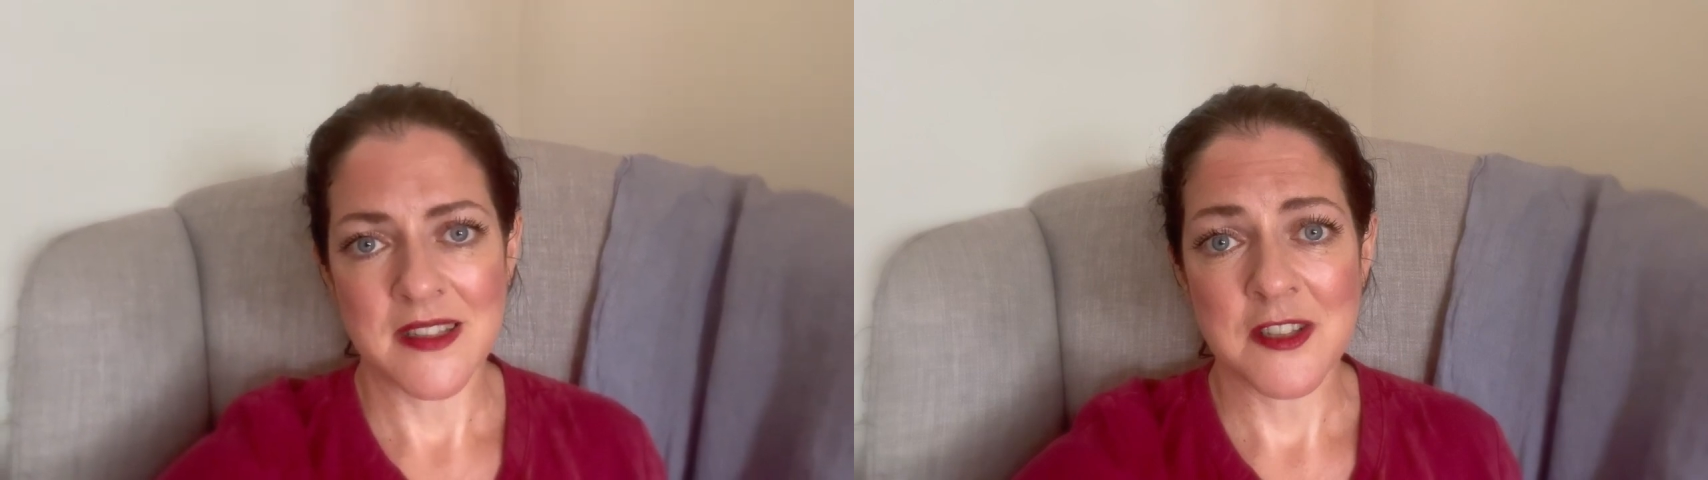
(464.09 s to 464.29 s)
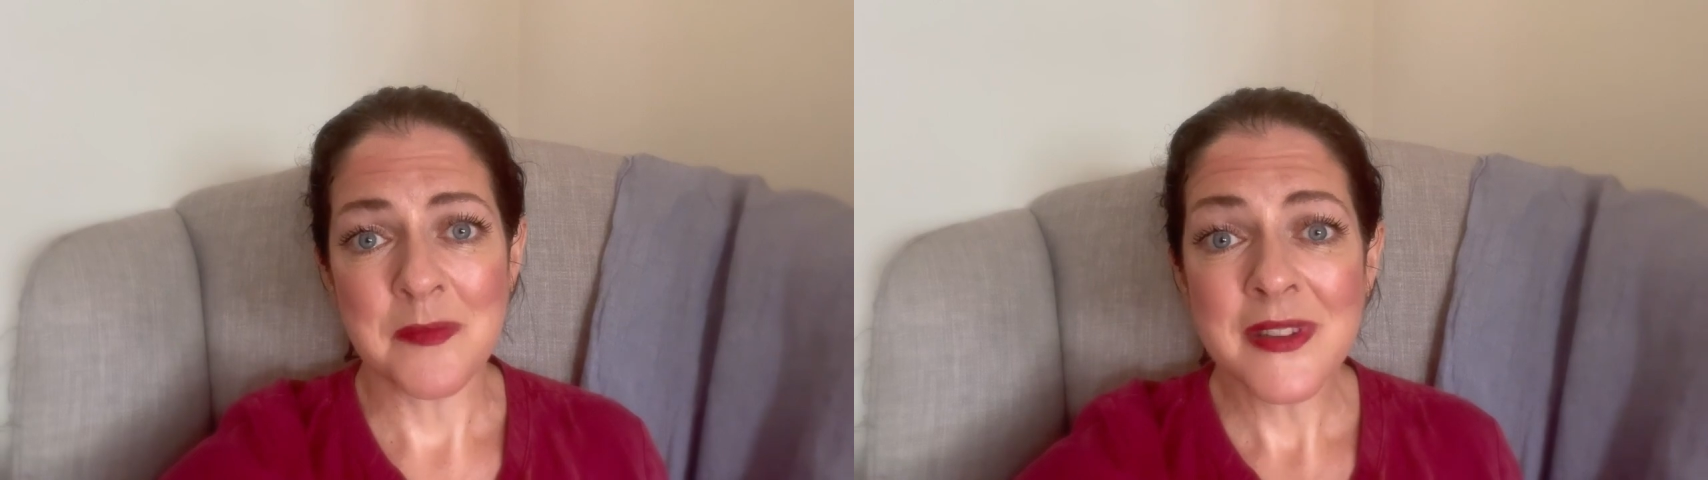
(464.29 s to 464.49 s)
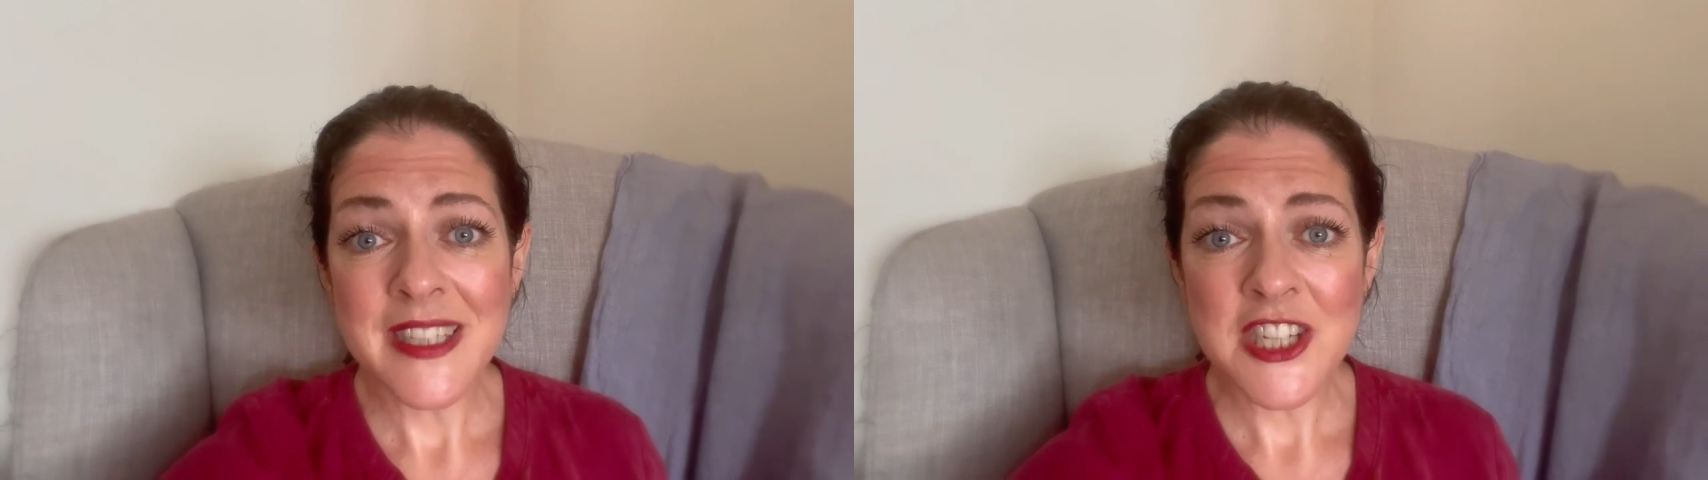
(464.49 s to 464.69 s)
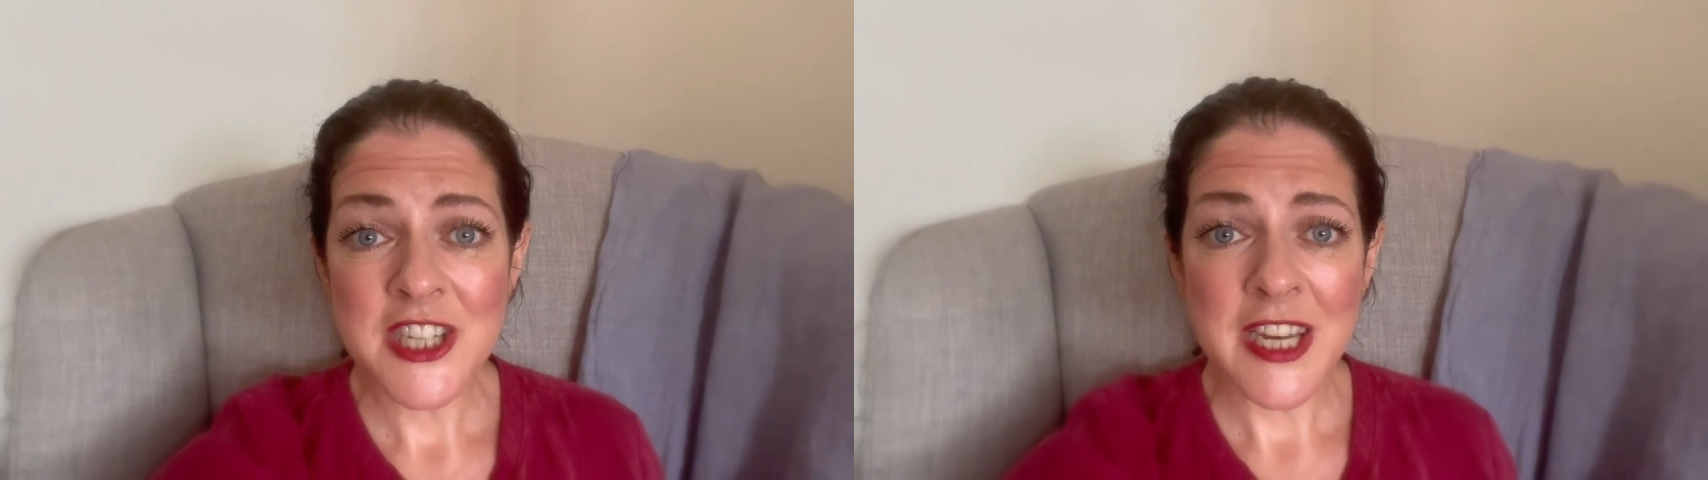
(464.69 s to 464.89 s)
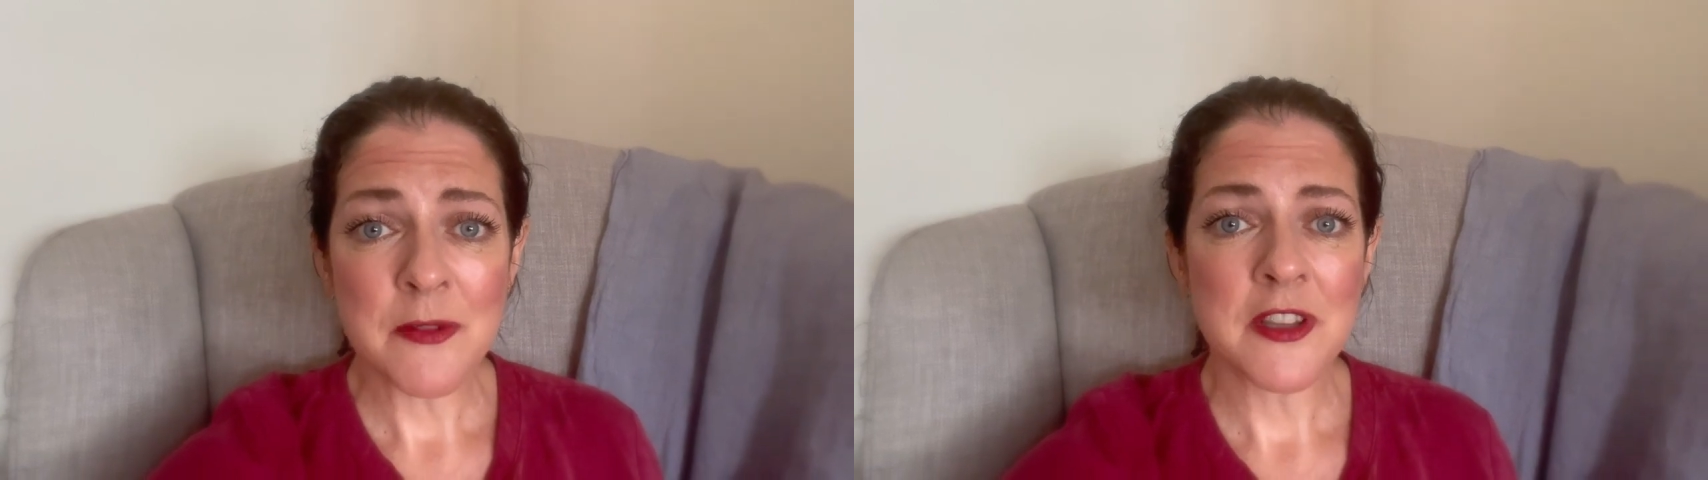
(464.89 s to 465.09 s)
So please
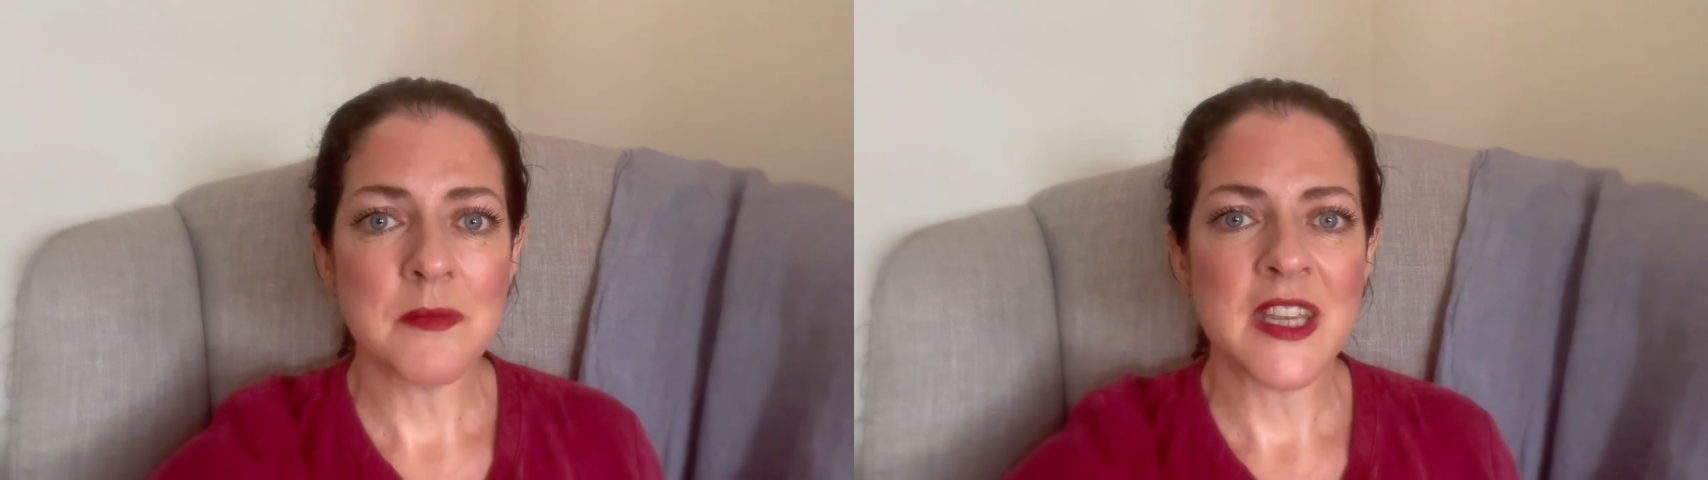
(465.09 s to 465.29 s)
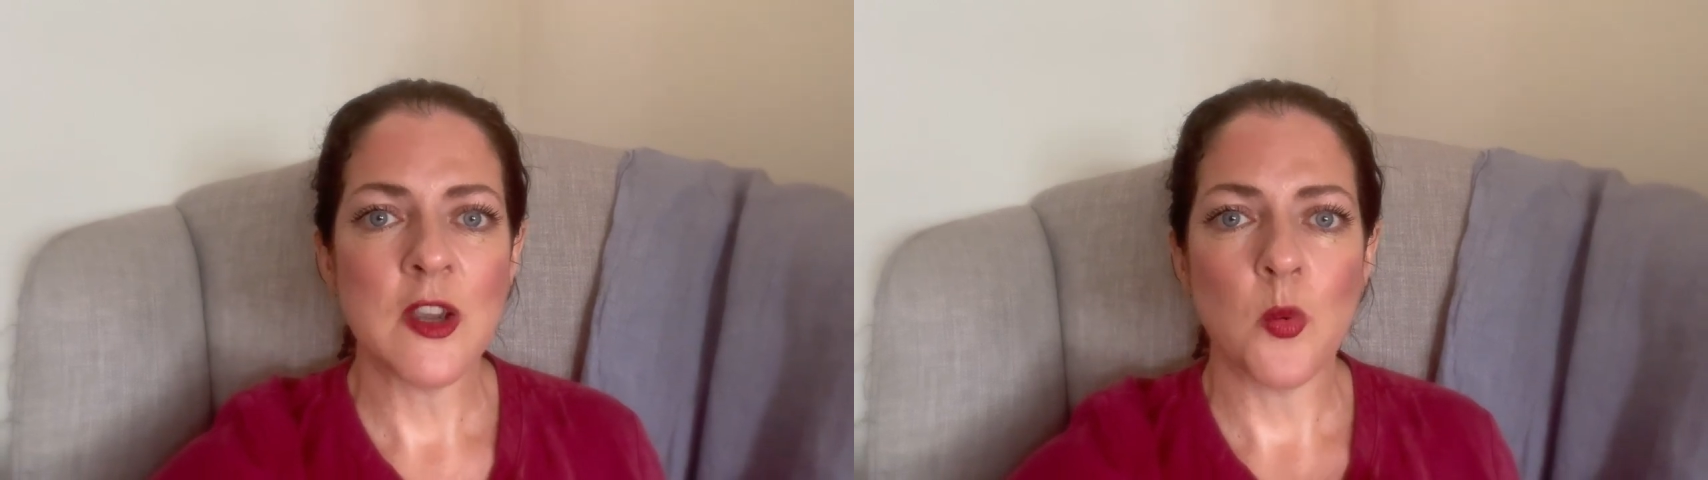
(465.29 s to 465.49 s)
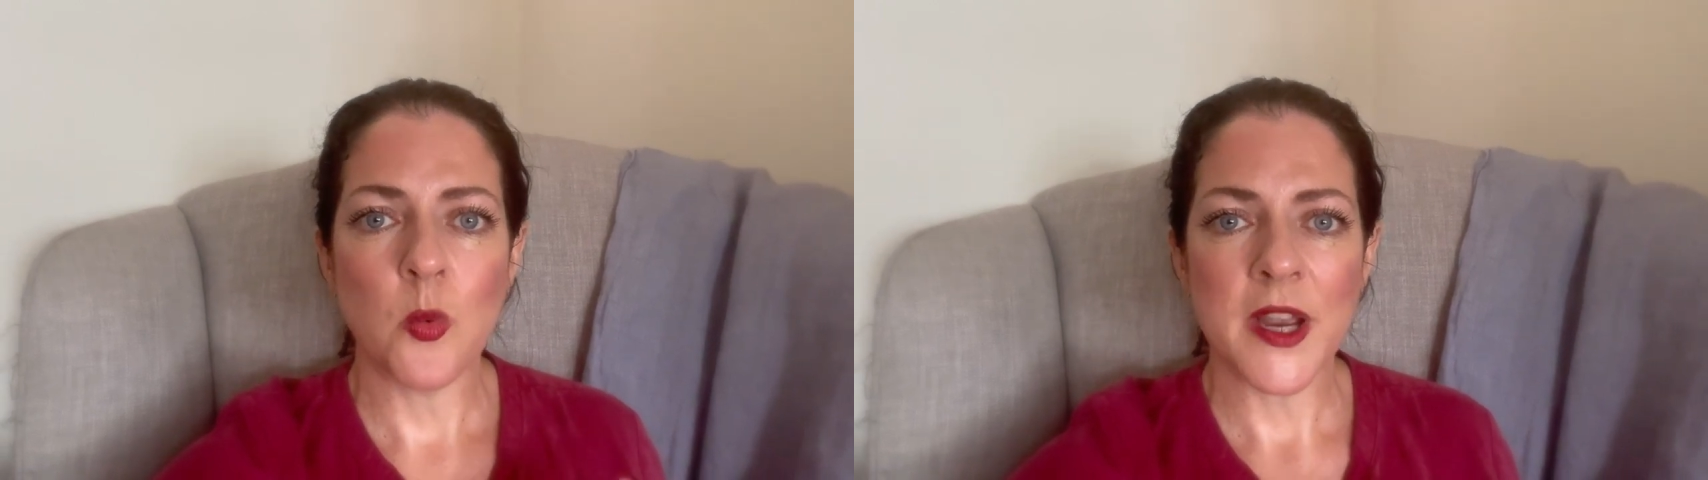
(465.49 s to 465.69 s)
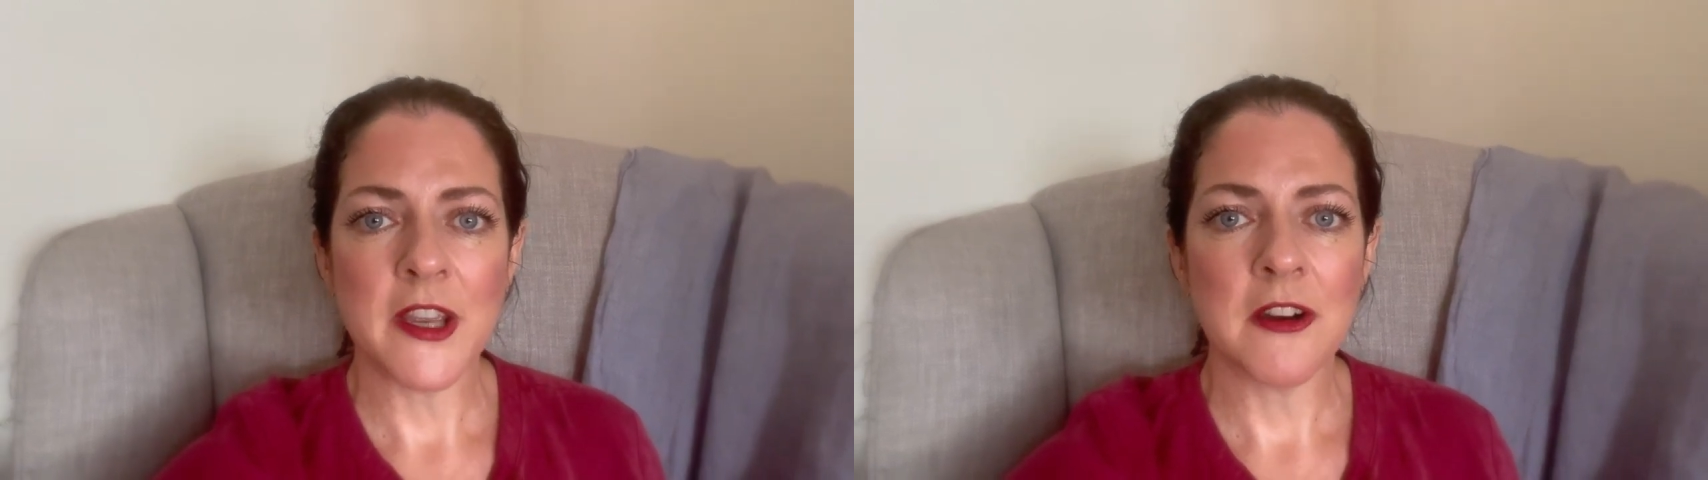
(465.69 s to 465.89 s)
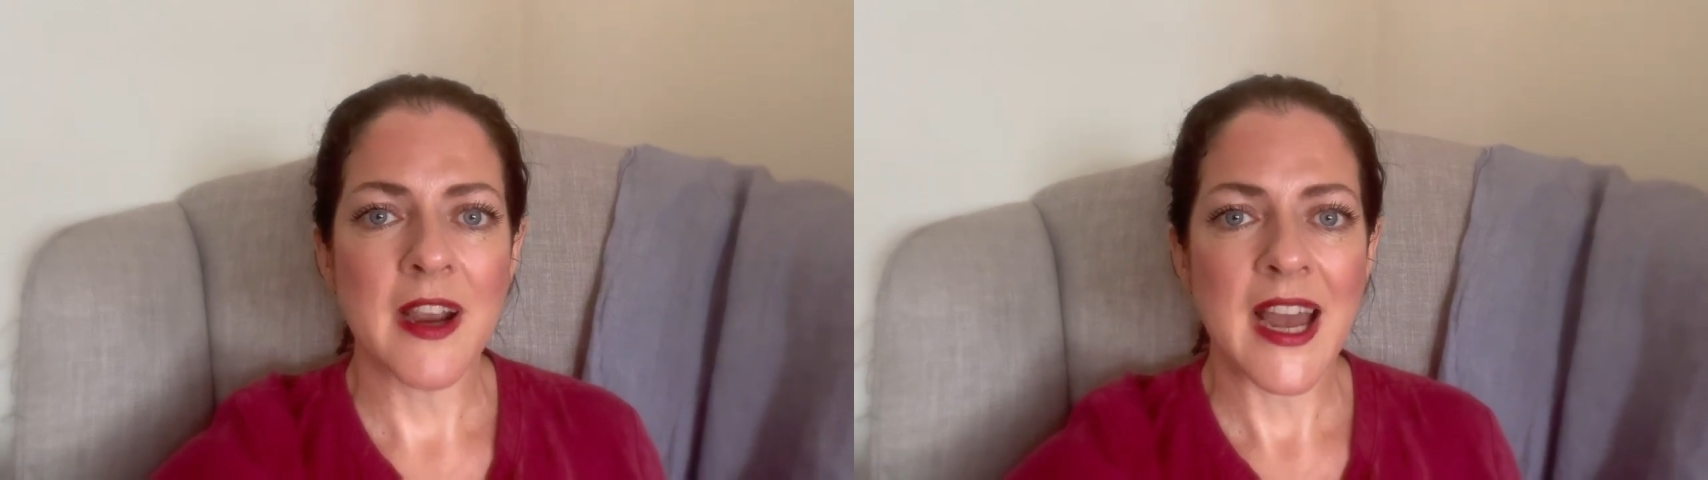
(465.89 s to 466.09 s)
share with me where
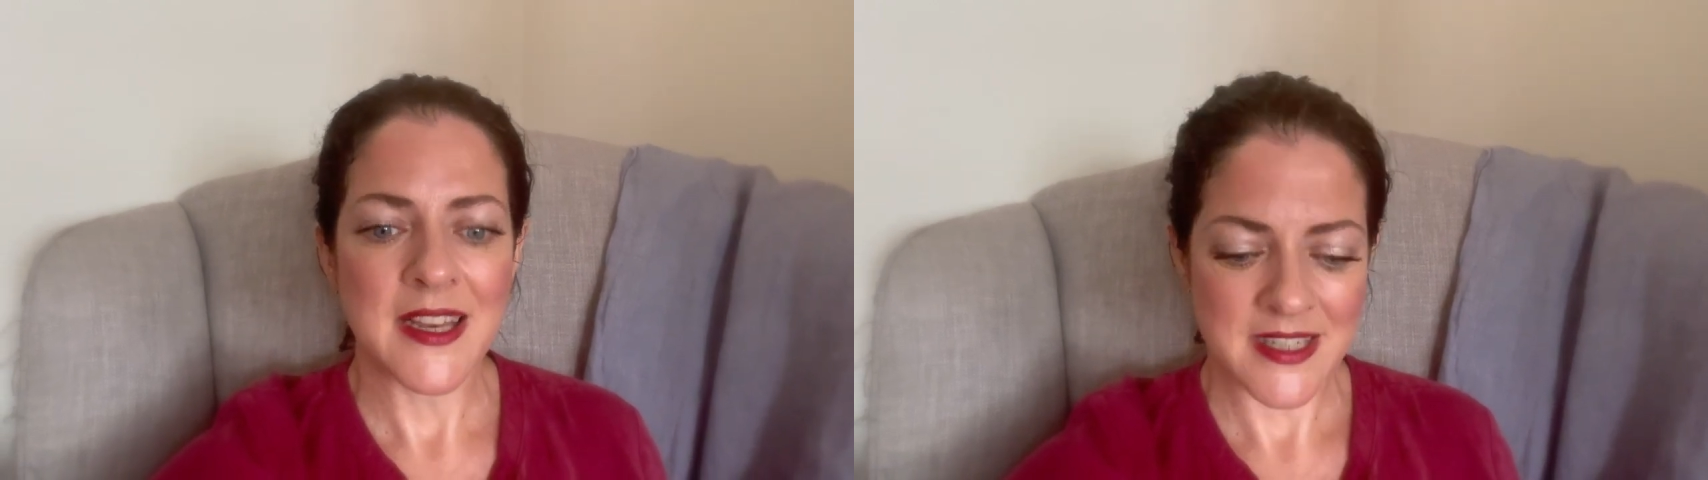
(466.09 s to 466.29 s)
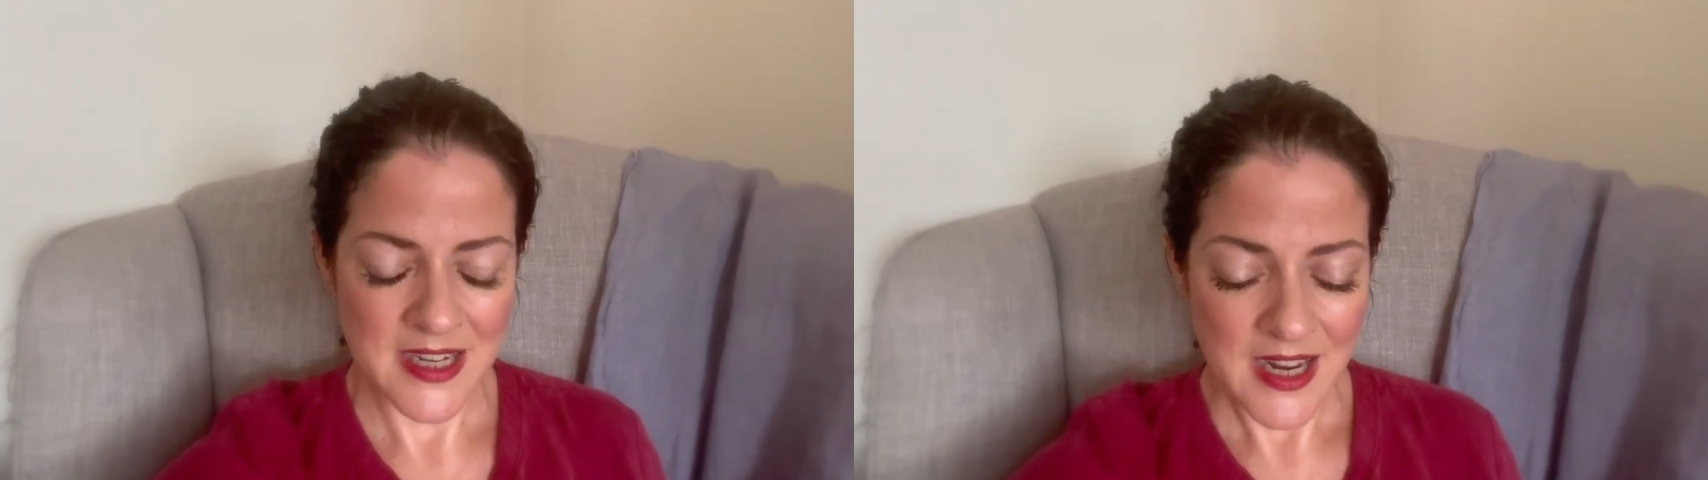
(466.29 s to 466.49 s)
you're at,